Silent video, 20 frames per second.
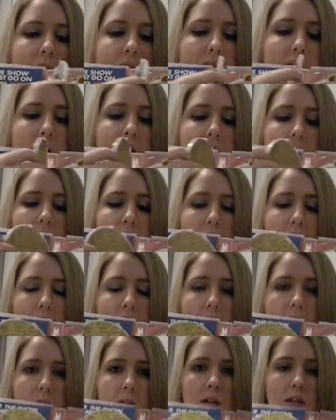It's got like
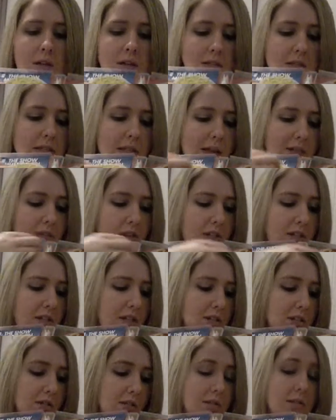7
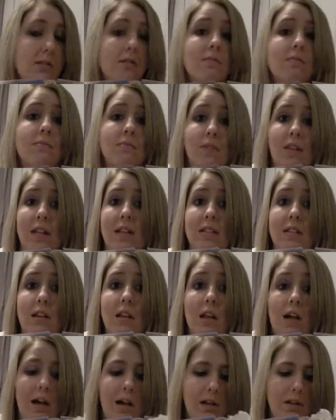discs. That's
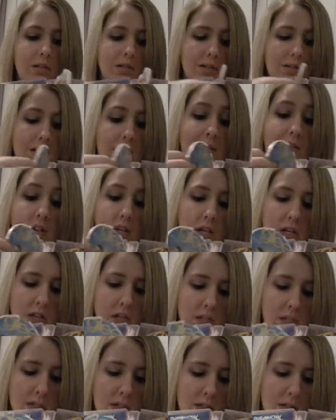a lot. 7
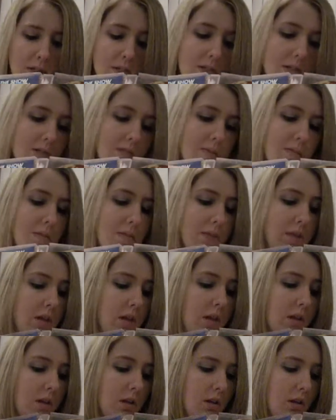discs.
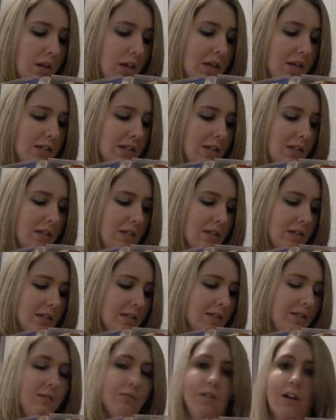I can't say
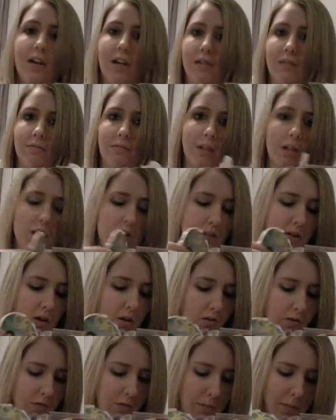discs right. It's
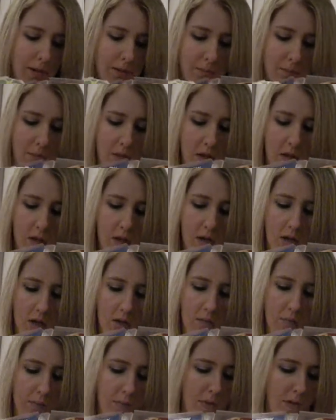hard for me.
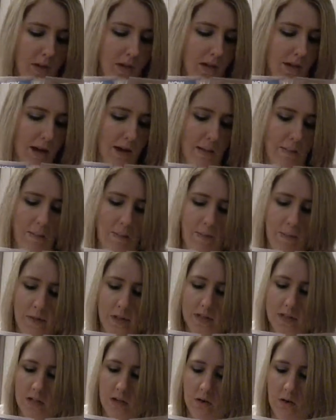But yeah,
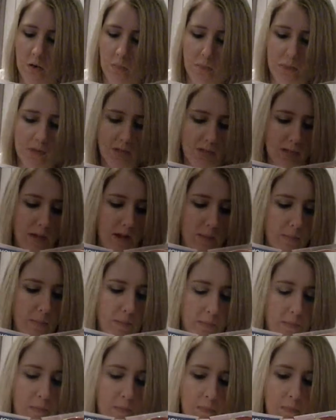that's how it opens
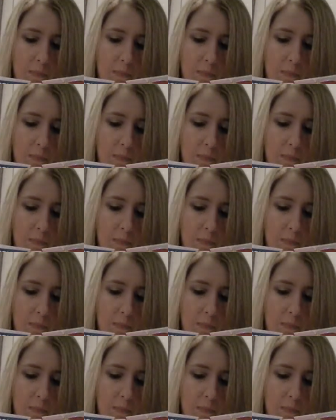up.